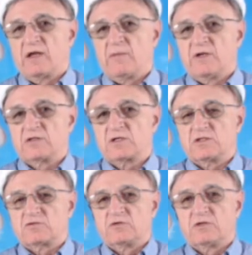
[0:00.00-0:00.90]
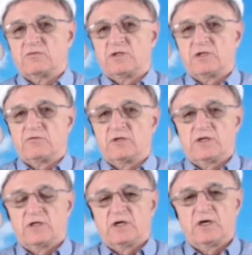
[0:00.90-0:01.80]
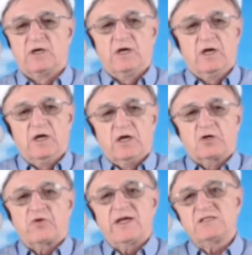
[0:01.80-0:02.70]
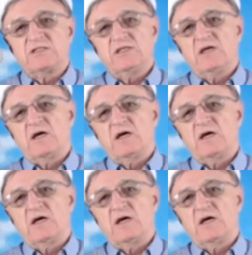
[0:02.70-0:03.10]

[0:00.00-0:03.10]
I mean, it's really crazy.